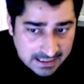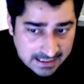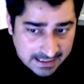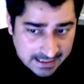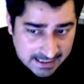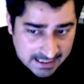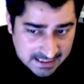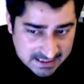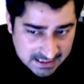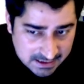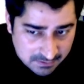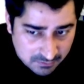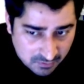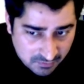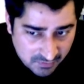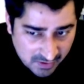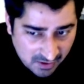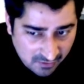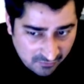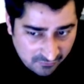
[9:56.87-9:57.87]
It is
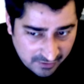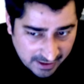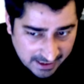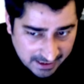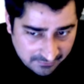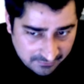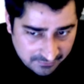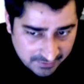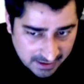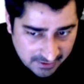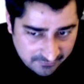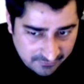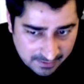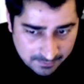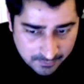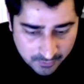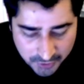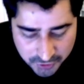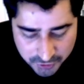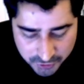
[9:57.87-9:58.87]
removing 5. If I'm
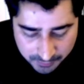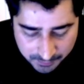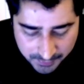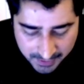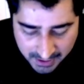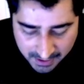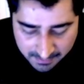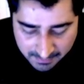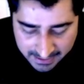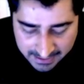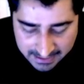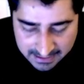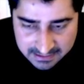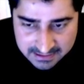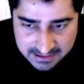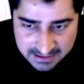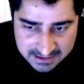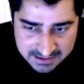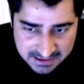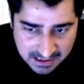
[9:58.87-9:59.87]
going to print my
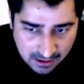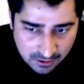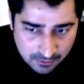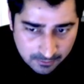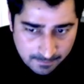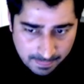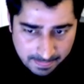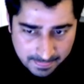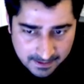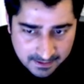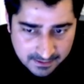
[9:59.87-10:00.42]
L6 now,